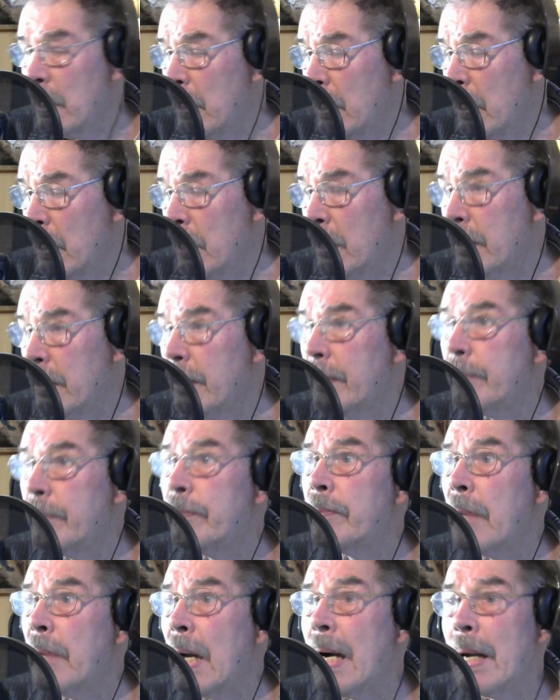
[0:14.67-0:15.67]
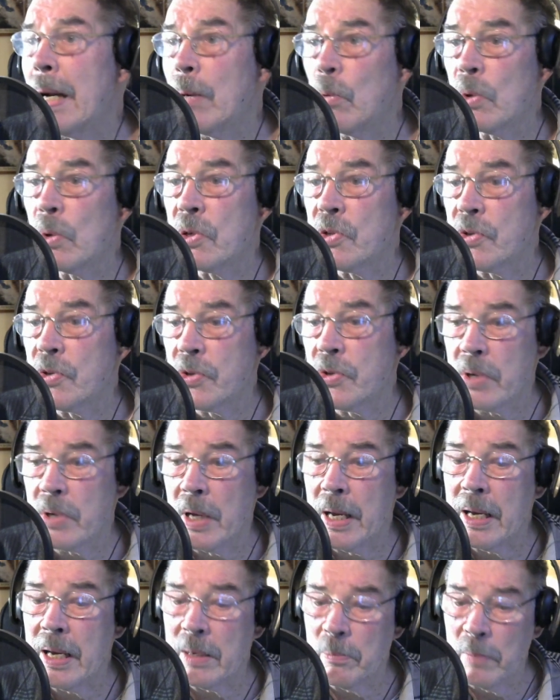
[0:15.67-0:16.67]
I was
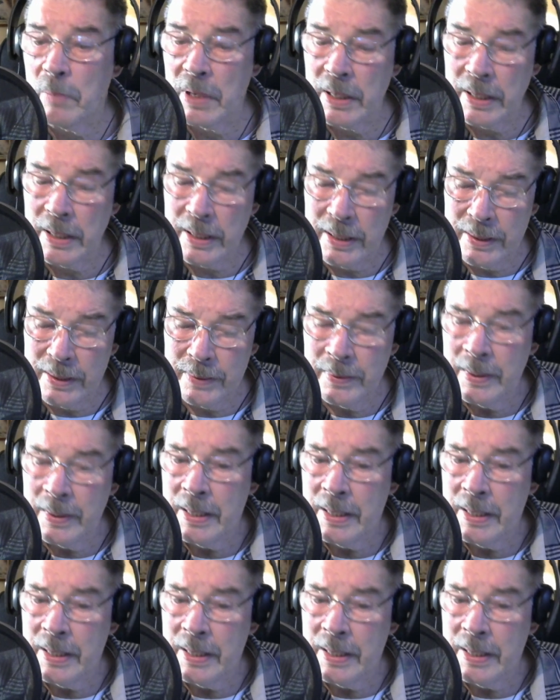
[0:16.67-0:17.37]
at my